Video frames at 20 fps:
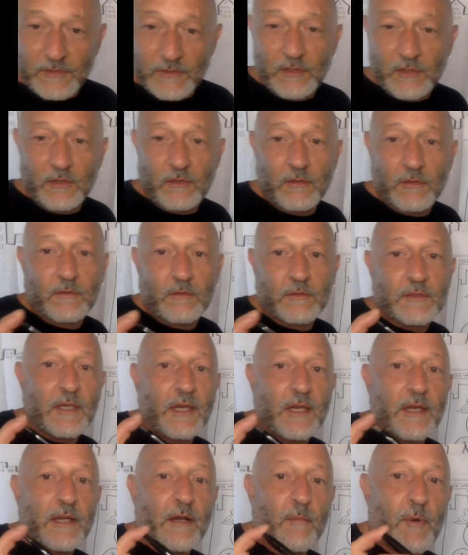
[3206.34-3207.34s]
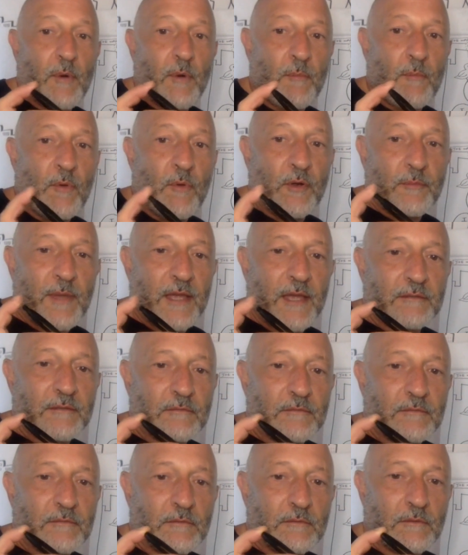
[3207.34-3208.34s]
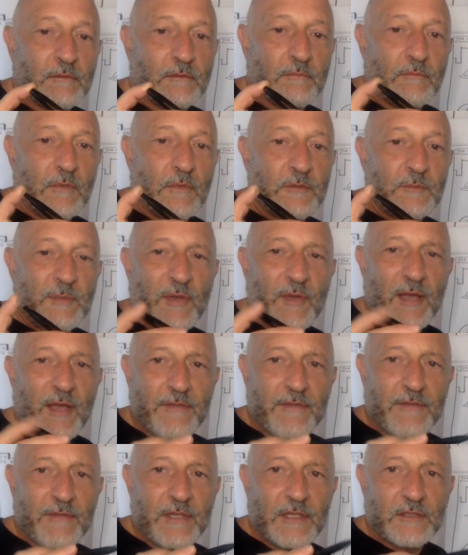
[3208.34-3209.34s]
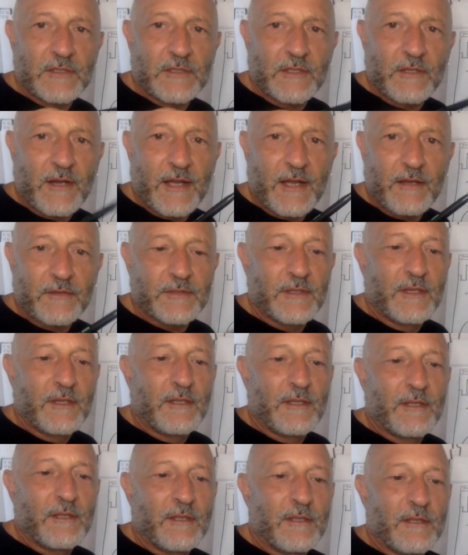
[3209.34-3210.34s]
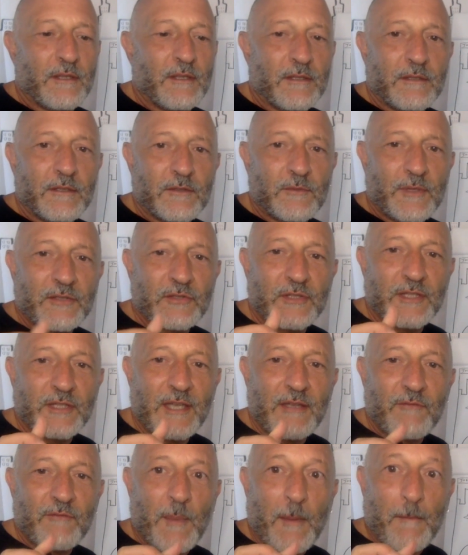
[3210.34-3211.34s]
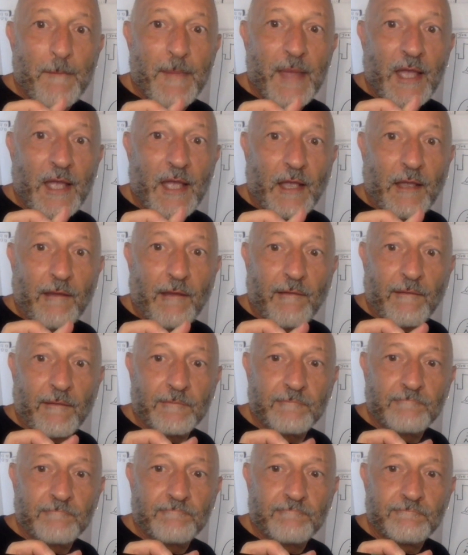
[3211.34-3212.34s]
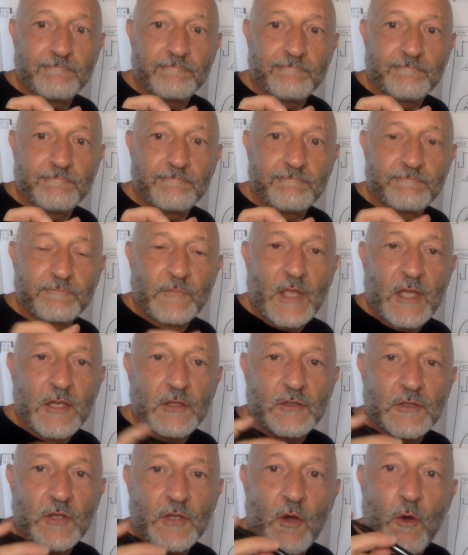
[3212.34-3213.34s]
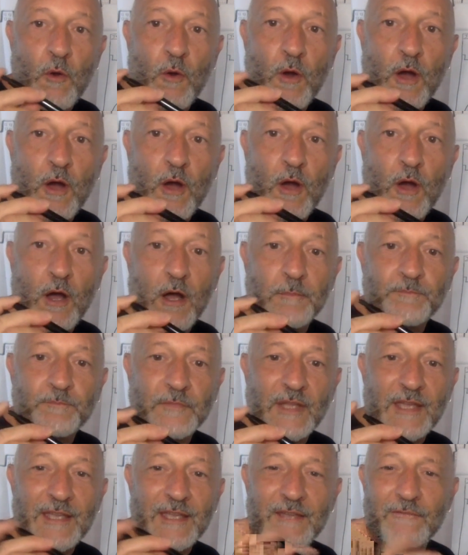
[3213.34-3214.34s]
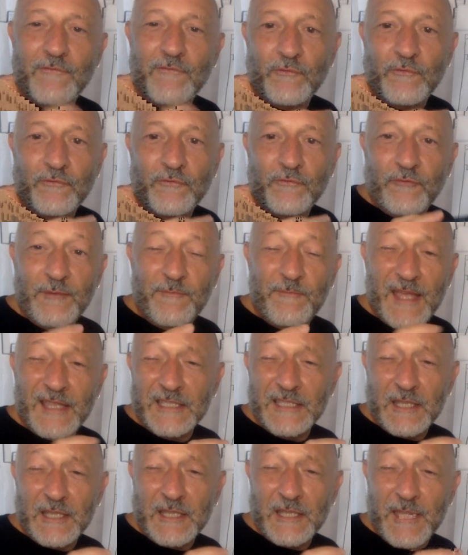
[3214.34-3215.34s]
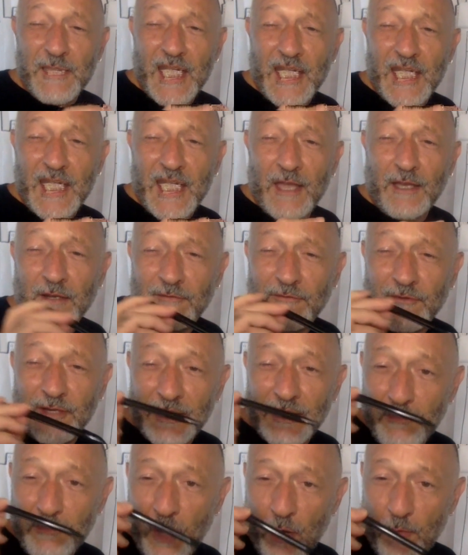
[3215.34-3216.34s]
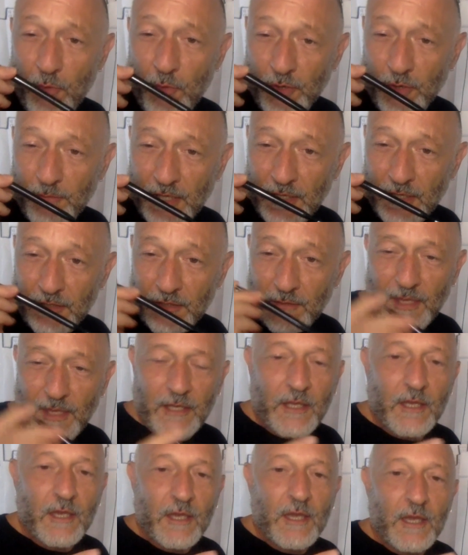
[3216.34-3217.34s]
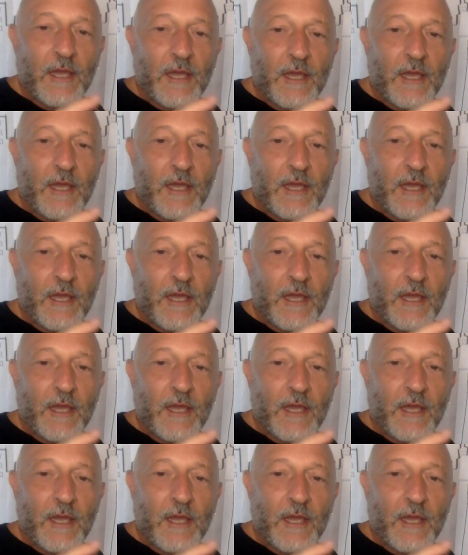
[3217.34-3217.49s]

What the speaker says: can even use like a ballpoint pen. Most people have these in their house. This one actually came from a bank. So they gave free pens at the bank. I got a free ballpoint pen at the bank.